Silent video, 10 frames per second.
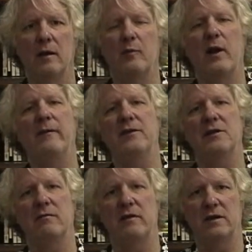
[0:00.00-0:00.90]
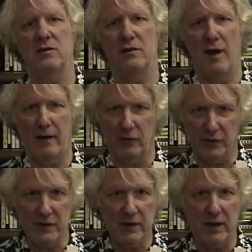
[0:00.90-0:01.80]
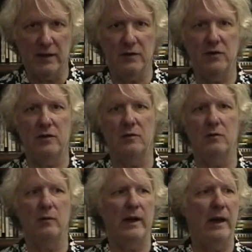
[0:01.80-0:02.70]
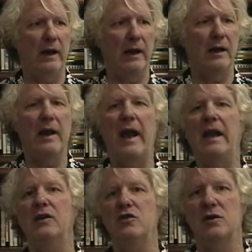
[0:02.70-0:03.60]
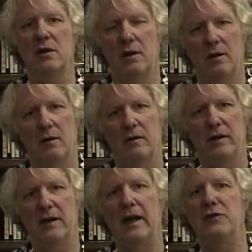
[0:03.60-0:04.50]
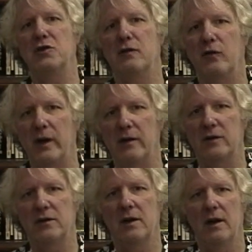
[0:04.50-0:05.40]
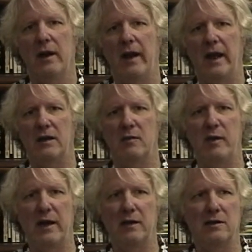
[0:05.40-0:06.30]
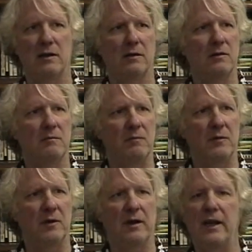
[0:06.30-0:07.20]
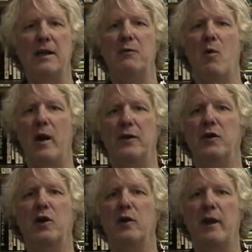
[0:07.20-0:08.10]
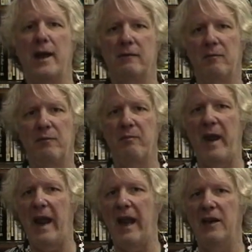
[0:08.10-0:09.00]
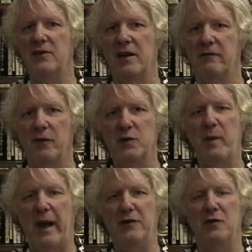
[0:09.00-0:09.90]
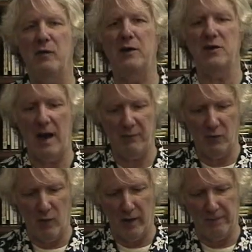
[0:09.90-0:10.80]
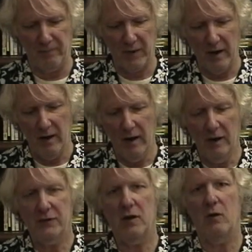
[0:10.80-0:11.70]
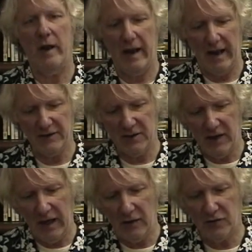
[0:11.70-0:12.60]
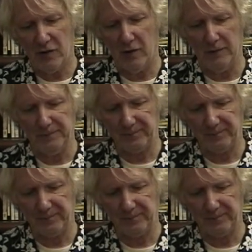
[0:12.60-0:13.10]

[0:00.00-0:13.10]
the preface of this novel did to engage the attention of readers and to begin to lead them to want to turn that page, that first page, and read chapter 1. So as a teacher,